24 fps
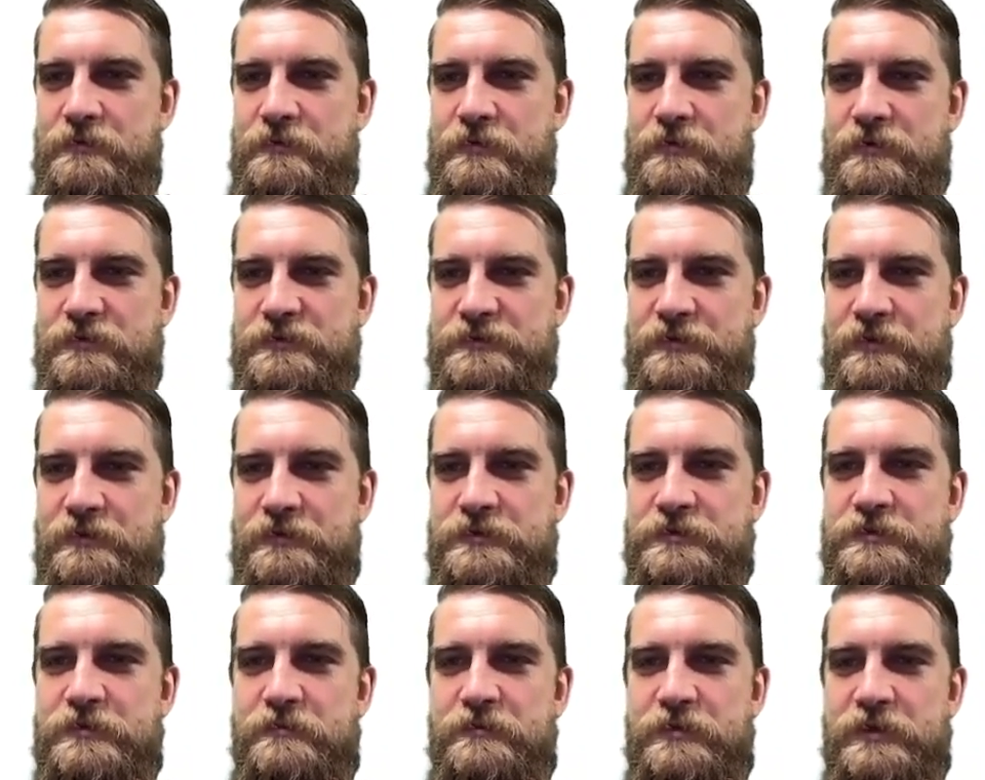as long
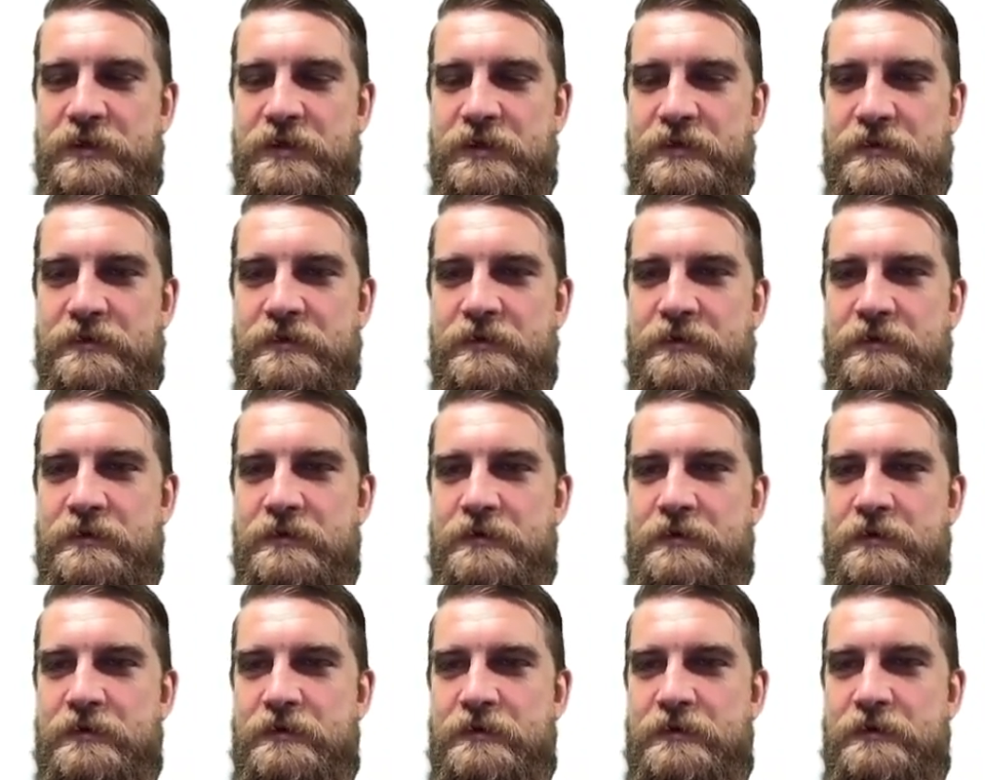as you're being
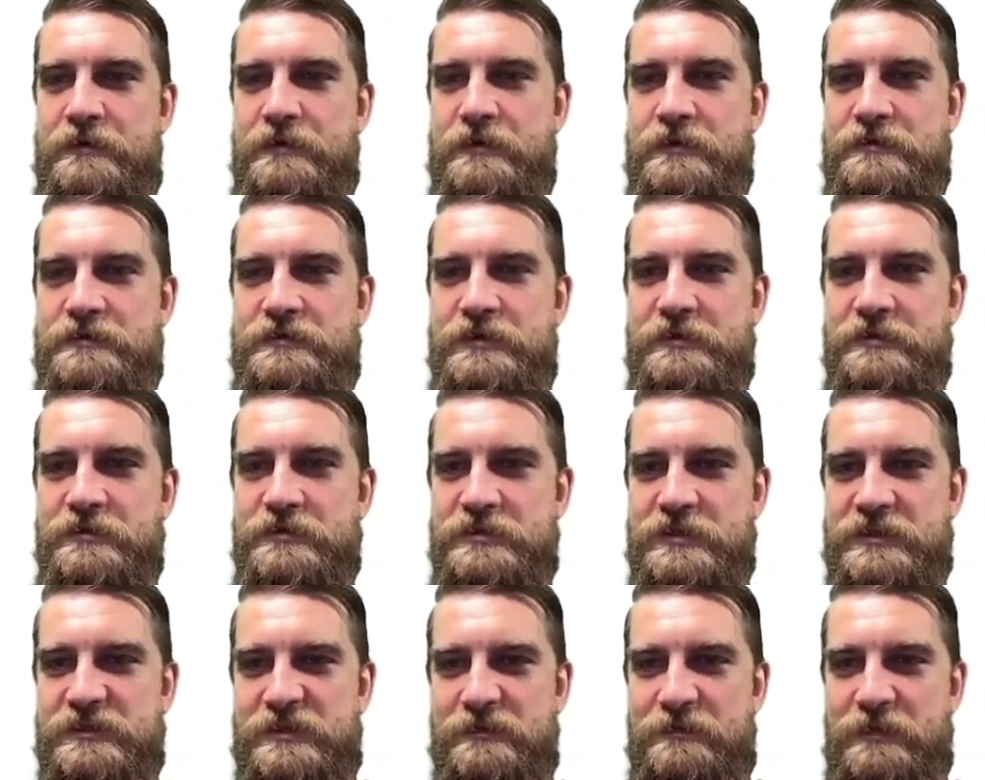
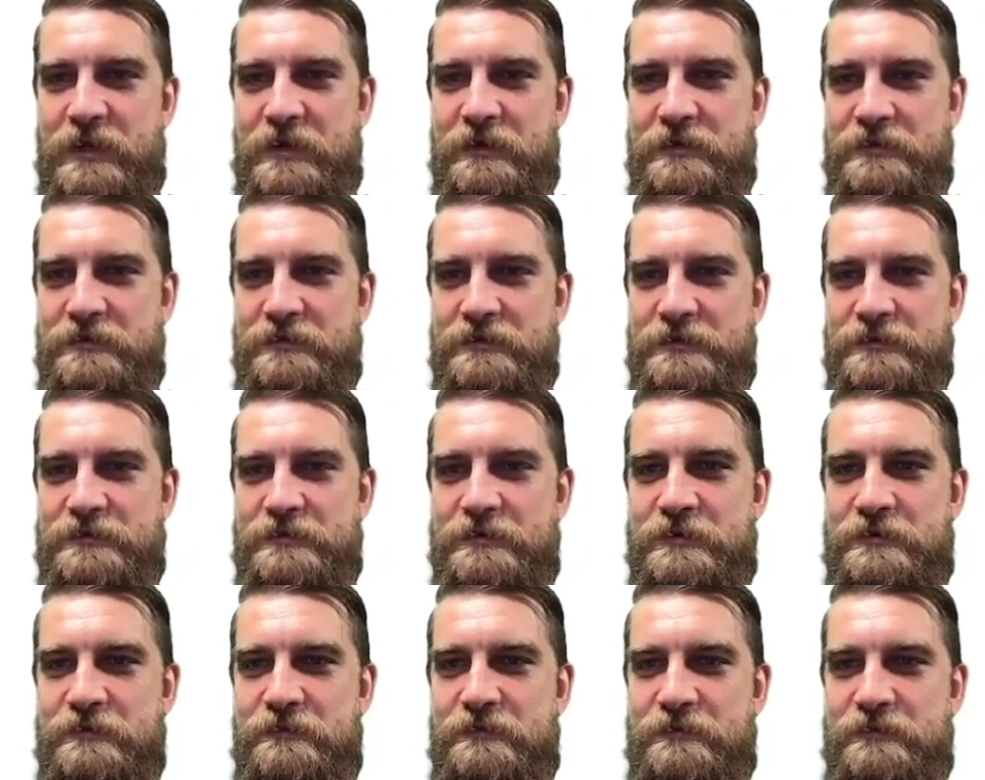diligent about your
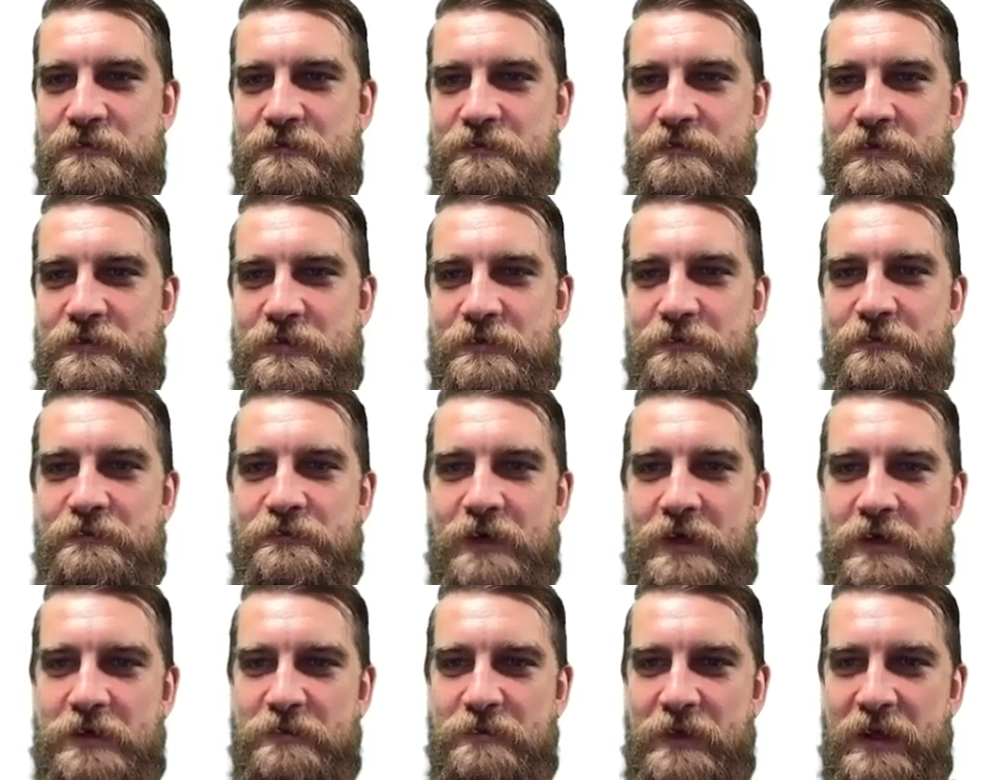sort of like
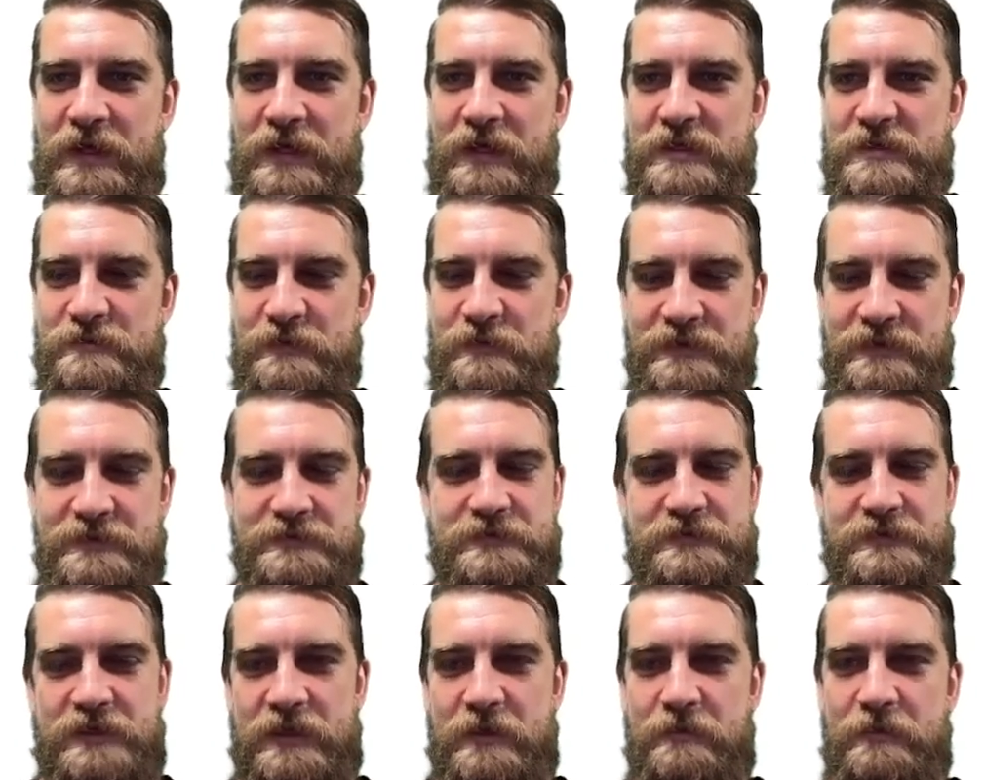file management,
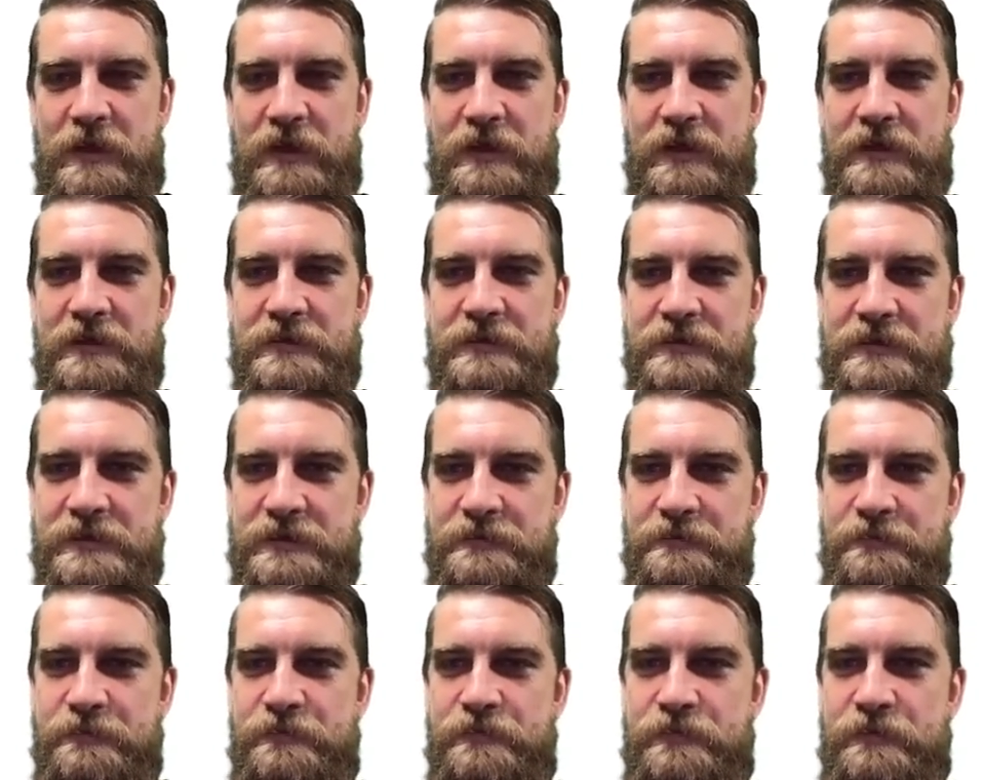it's not a bad idea.